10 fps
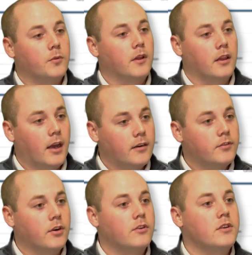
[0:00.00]
worked with a lot
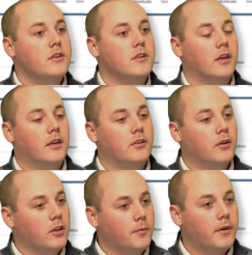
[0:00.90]
of churches, uh,
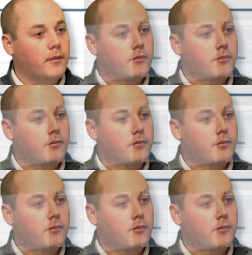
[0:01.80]
doing a little bit of